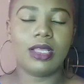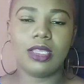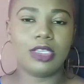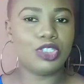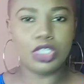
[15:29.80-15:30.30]

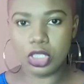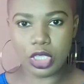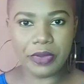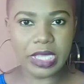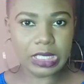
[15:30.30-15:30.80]
She's
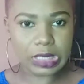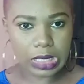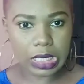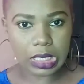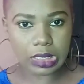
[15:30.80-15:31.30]
already
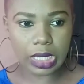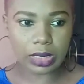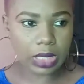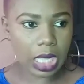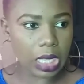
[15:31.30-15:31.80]
thinking
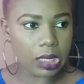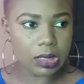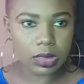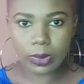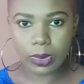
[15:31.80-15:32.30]
that
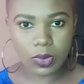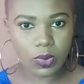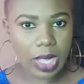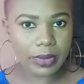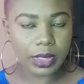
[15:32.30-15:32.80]

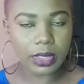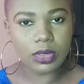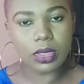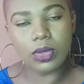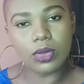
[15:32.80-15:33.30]
why are we going
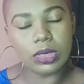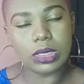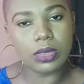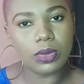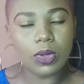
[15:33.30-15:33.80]
to a cold
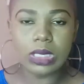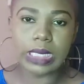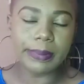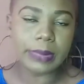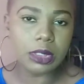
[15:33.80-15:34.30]
hotel? What's
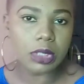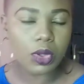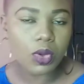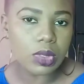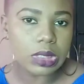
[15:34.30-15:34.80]
happening
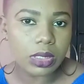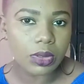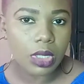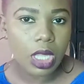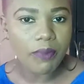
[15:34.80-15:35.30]
in a cold
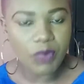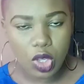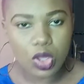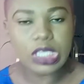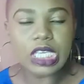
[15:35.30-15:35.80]
hotel?
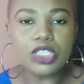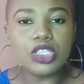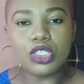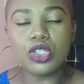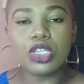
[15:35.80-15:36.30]
Because
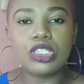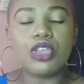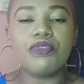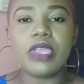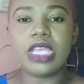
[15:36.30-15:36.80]
it's not
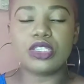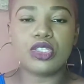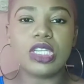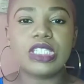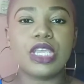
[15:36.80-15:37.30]

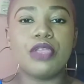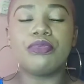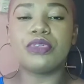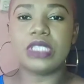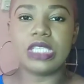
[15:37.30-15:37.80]
a
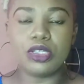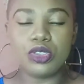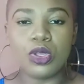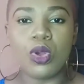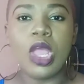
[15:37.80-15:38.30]
routine.
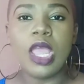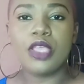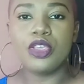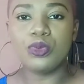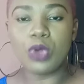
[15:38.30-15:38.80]
So
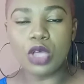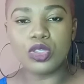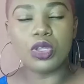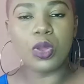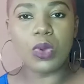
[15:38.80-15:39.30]
you
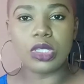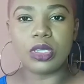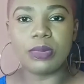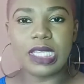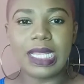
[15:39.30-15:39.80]
also don't want
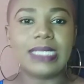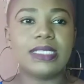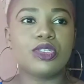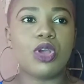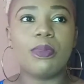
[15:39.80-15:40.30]
something that
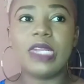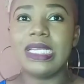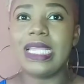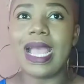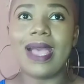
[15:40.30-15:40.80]
is
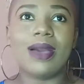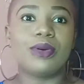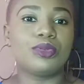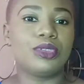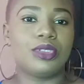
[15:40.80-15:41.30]
completely
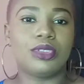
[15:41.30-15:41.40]
out